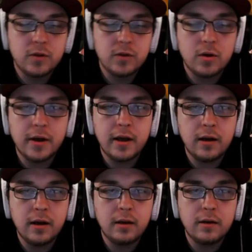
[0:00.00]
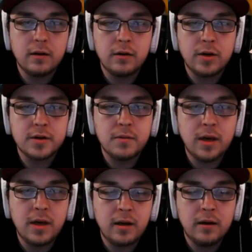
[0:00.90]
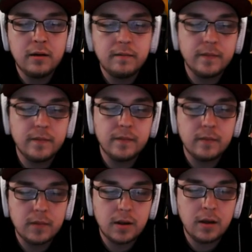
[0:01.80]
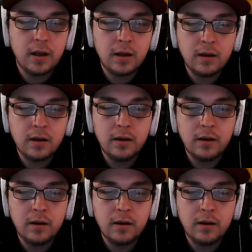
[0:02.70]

a Dusk Mane in hand,